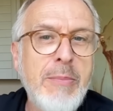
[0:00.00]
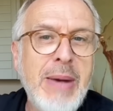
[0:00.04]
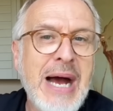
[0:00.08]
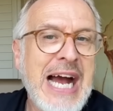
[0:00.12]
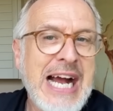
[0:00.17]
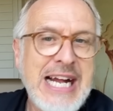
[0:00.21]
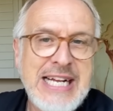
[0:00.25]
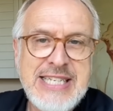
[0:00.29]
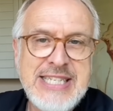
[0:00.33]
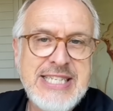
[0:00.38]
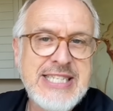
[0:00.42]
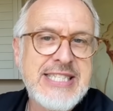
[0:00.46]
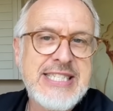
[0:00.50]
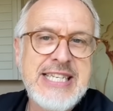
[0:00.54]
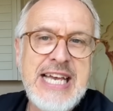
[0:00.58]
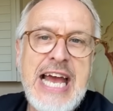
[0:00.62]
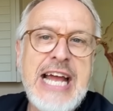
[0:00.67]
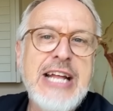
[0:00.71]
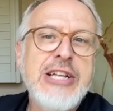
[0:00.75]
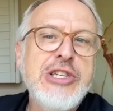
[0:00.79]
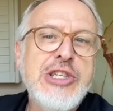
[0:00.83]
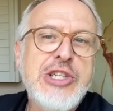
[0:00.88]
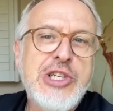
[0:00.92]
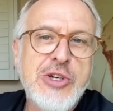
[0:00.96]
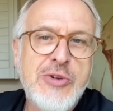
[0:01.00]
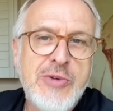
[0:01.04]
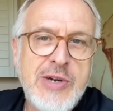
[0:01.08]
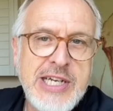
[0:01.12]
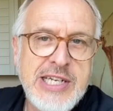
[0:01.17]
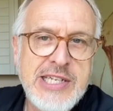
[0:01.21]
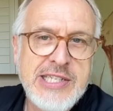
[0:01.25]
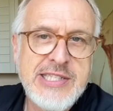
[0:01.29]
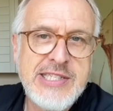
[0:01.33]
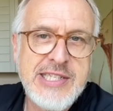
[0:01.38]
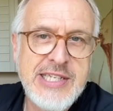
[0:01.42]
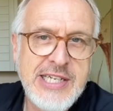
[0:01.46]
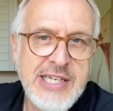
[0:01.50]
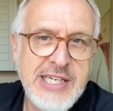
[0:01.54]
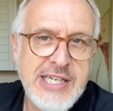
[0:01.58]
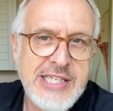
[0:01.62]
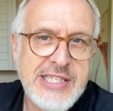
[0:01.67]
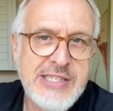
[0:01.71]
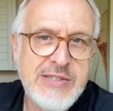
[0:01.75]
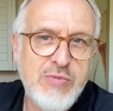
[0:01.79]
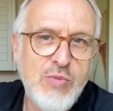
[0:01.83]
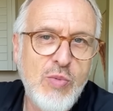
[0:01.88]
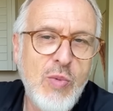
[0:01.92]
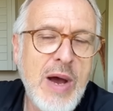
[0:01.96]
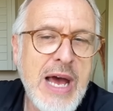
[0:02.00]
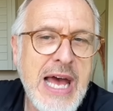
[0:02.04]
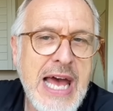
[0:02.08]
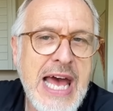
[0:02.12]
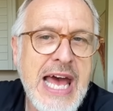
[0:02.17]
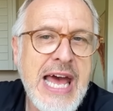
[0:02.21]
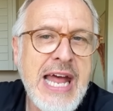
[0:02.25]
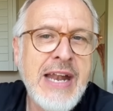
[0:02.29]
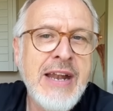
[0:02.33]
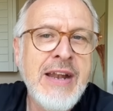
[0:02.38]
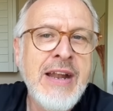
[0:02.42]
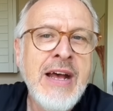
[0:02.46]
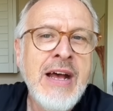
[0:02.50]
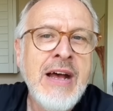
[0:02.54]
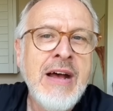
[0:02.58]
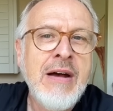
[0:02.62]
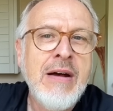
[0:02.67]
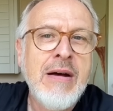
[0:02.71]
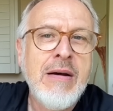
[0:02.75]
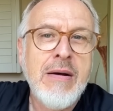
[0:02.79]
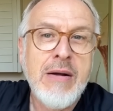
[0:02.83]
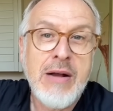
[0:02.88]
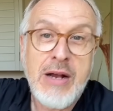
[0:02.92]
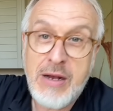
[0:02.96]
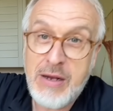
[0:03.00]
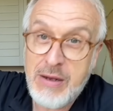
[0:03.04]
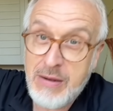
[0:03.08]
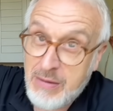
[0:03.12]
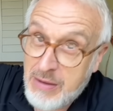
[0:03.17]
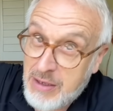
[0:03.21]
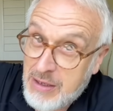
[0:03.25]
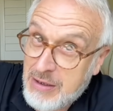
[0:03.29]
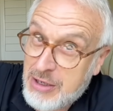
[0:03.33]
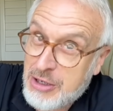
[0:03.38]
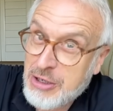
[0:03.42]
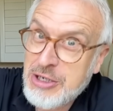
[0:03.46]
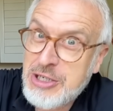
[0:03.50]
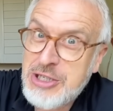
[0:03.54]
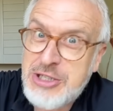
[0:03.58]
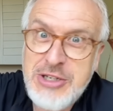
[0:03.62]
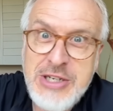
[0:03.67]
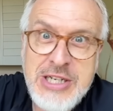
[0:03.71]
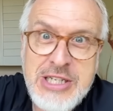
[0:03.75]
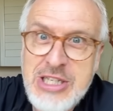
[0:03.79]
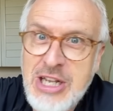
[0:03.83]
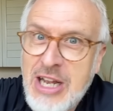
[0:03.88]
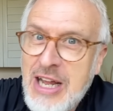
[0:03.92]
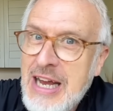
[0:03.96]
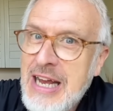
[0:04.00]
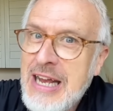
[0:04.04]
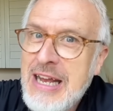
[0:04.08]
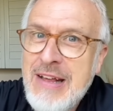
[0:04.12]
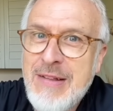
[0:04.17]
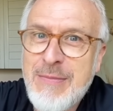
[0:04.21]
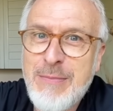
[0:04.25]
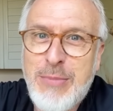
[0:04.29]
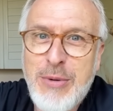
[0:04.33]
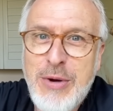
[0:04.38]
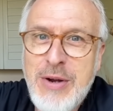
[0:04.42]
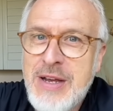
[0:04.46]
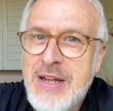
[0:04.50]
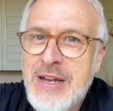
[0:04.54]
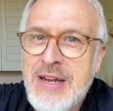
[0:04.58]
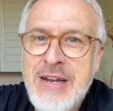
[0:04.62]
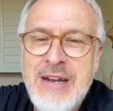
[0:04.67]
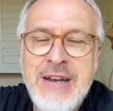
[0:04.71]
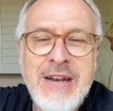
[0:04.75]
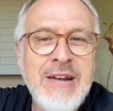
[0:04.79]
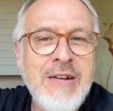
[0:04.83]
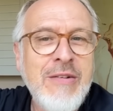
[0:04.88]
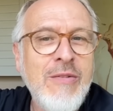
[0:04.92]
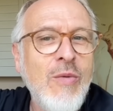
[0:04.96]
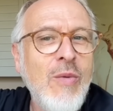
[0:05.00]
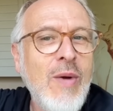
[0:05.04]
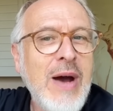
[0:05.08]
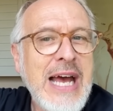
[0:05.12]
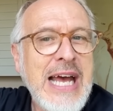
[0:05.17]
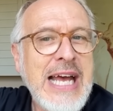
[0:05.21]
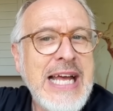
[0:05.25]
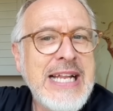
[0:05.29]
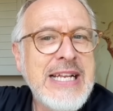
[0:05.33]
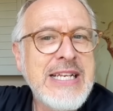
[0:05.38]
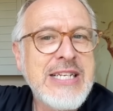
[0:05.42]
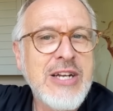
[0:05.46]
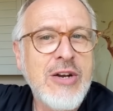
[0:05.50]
back centuries, this, when countries like Britain went